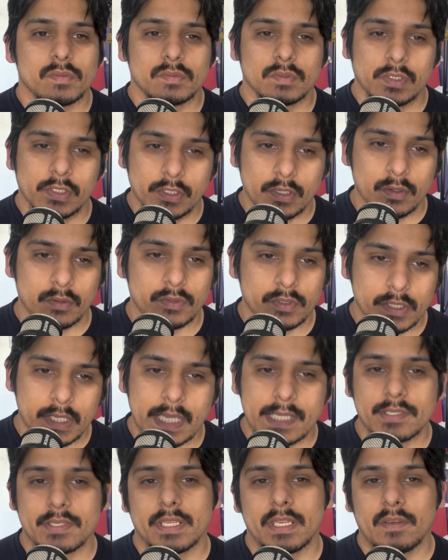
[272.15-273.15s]
you
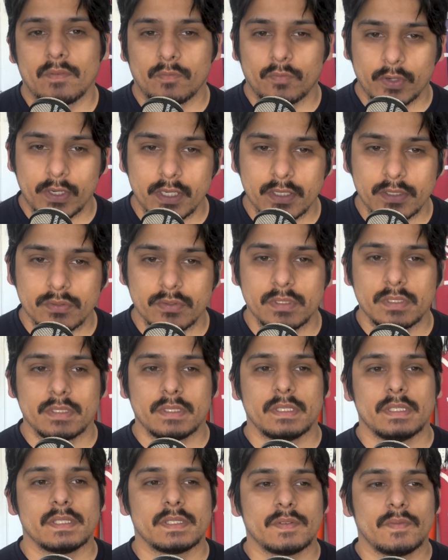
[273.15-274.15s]
guys are getting free entry to
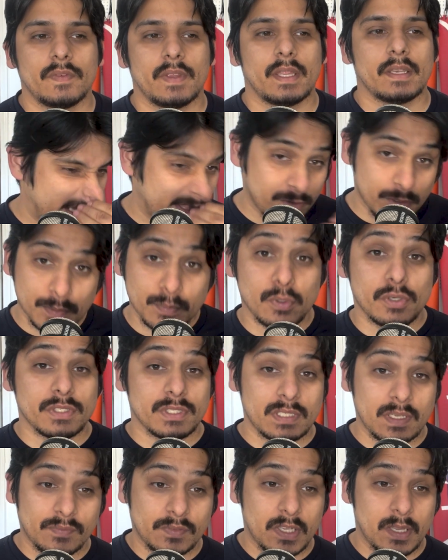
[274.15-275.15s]
this event. There's more
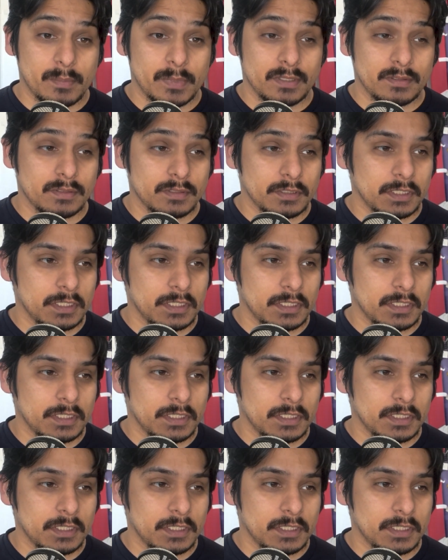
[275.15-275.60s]
stuff coming.